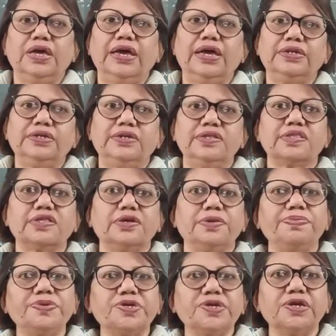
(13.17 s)
and
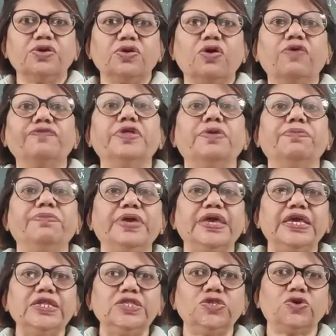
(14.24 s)
description of the
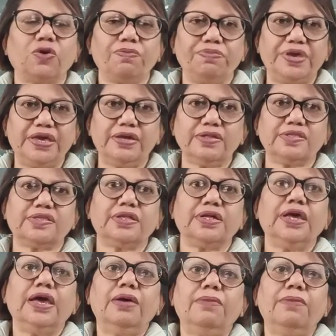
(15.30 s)
main topics,